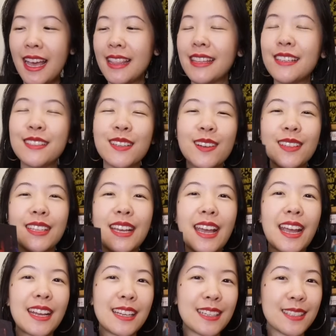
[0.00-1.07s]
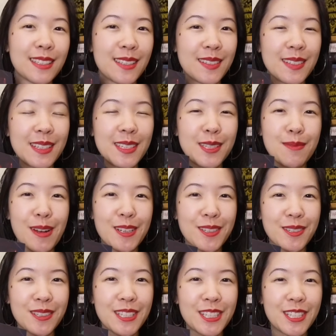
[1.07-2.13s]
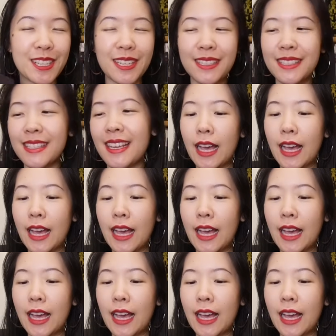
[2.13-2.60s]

These are the Hades series special editions.